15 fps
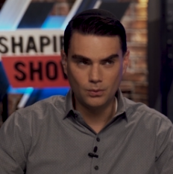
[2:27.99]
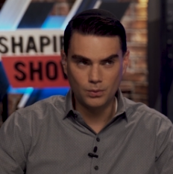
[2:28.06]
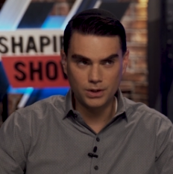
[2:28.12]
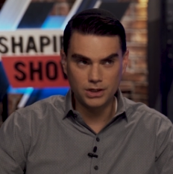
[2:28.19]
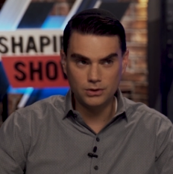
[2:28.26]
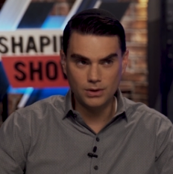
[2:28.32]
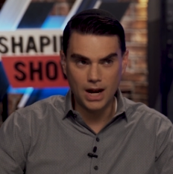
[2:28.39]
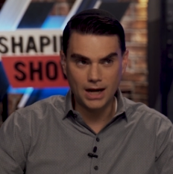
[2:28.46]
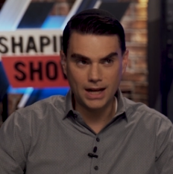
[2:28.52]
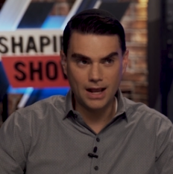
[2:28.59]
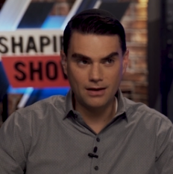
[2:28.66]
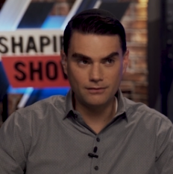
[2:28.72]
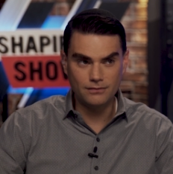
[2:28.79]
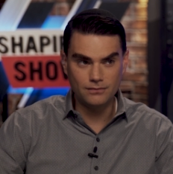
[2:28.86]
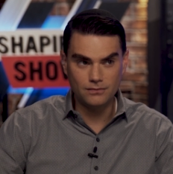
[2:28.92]
We do not
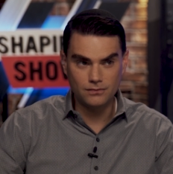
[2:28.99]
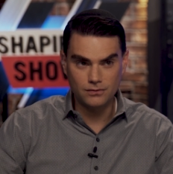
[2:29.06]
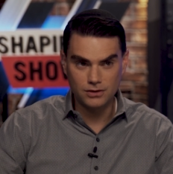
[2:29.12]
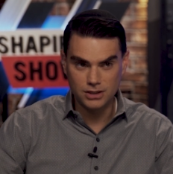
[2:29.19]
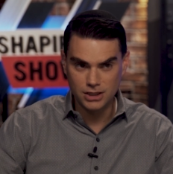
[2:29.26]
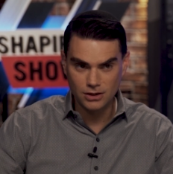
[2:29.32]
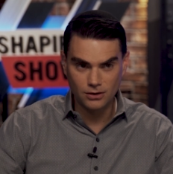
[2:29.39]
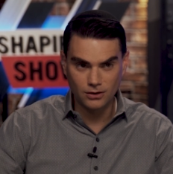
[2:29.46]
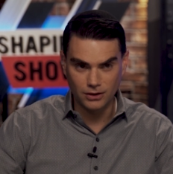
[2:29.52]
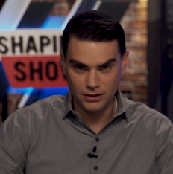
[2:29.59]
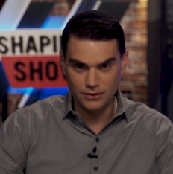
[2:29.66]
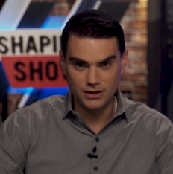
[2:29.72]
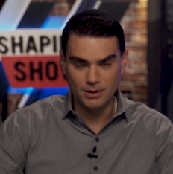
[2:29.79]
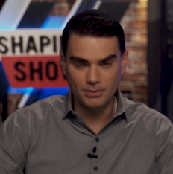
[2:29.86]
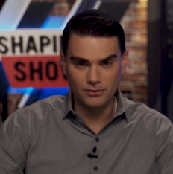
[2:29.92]
have
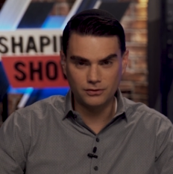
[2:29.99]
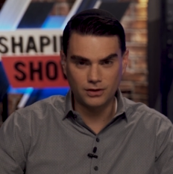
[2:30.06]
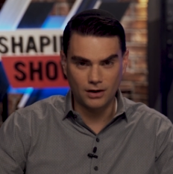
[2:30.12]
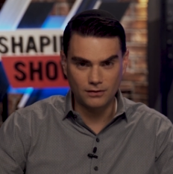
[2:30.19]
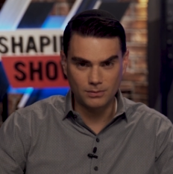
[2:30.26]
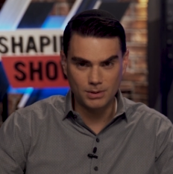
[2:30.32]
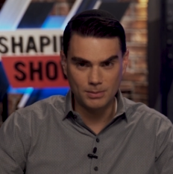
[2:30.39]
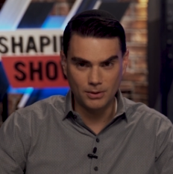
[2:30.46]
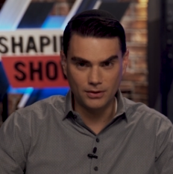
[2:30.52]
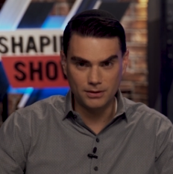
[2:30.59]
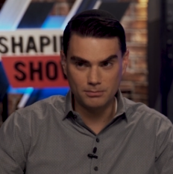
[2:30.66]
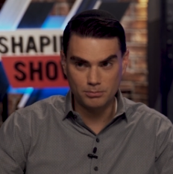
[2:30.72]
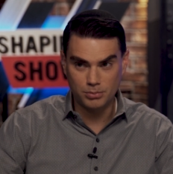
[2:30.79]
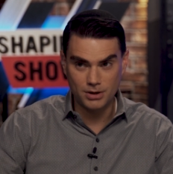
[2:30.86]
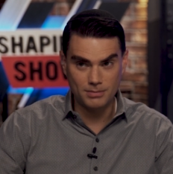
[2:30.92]
nearly the number of starving people
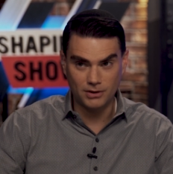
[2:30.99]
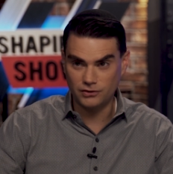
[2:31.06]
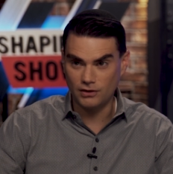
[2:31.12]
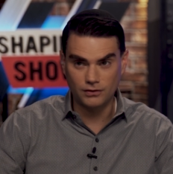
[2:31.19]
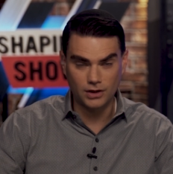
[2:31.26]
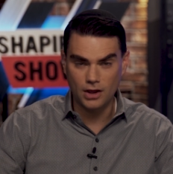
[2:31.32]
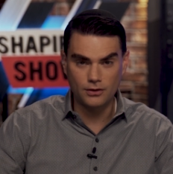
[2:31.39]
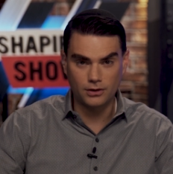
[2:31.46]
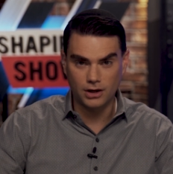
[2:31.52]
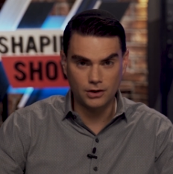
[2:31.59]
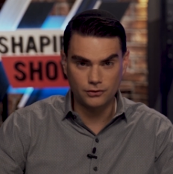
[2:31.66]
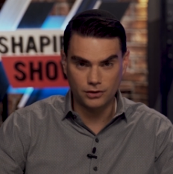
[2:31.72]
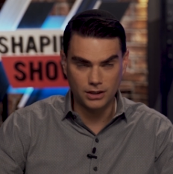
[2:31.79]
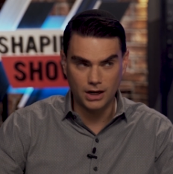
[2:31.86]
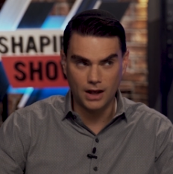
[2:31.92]
that pretty much every other
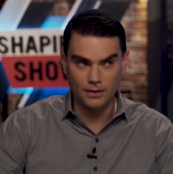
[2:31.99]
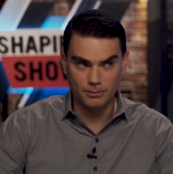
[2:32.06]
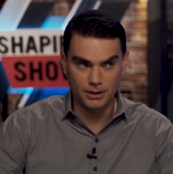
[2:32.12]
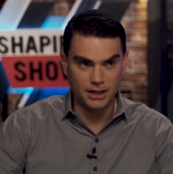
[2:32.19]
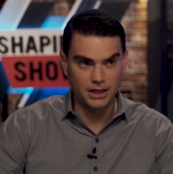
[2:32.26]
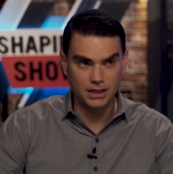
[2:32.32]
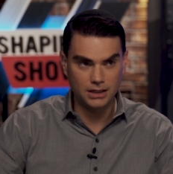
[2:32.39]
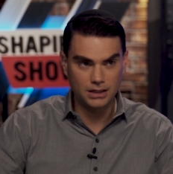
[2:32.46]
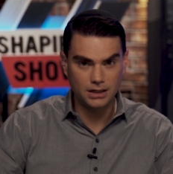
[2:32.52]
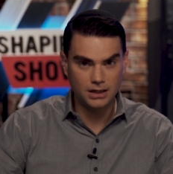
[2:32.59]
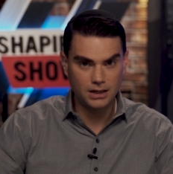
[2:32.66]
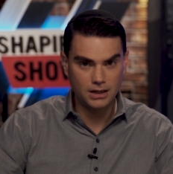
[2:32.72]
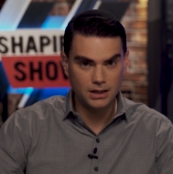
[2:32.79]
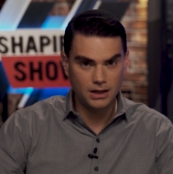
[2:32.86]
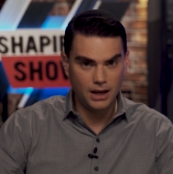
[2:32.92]
country on the planet
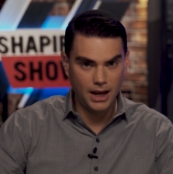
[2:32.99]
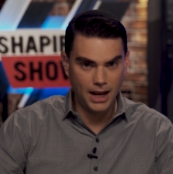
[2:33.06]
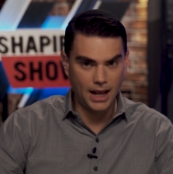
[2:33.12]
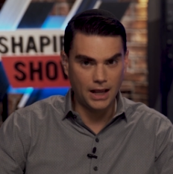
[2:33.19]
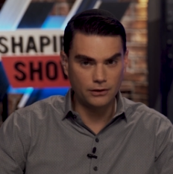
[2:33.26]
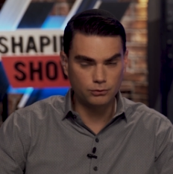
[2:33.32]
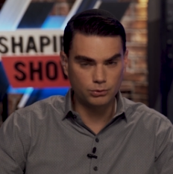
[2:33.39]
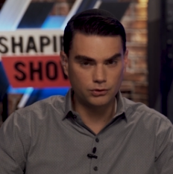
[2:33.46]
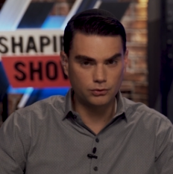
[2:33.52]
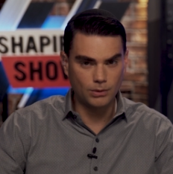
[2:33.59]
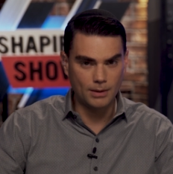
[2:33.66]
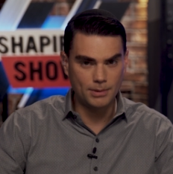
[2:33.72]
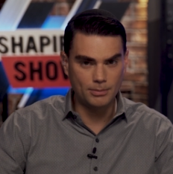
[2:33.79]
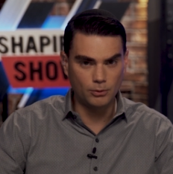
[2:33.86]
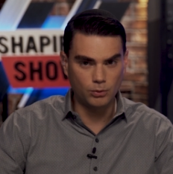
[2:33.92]
has, which is
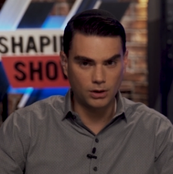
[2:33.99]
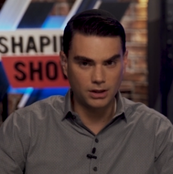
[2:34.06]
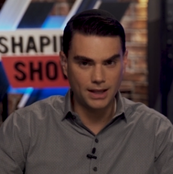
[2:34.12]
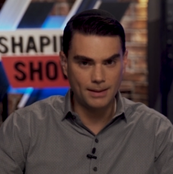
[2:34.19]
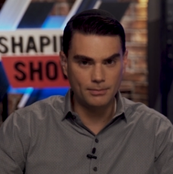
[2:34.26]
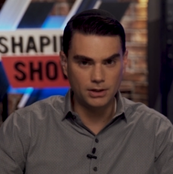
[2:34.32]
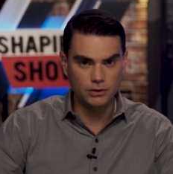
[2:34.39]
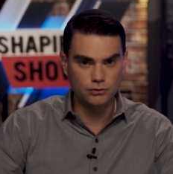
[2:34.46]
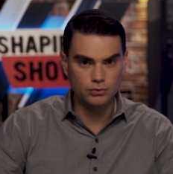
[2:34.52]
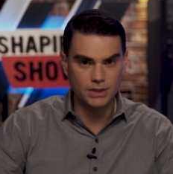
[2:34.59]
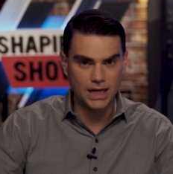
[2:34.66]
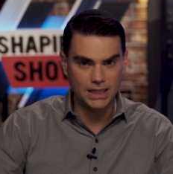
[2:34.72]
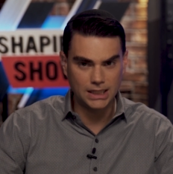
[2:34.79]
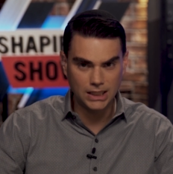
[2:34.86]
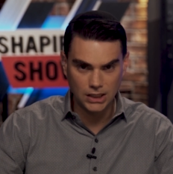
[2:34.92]
why people were clamoring to
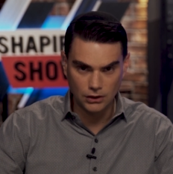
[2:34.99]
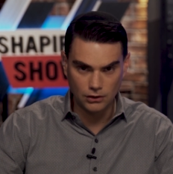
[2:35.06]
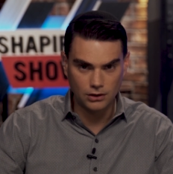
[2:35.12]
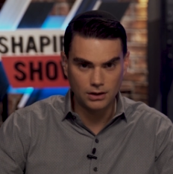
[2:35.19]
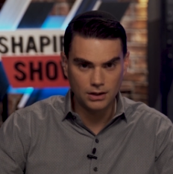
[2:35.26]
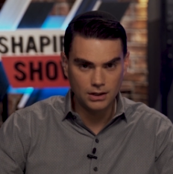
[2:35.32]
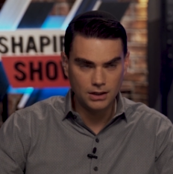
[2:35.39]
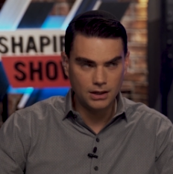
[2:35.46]
get here.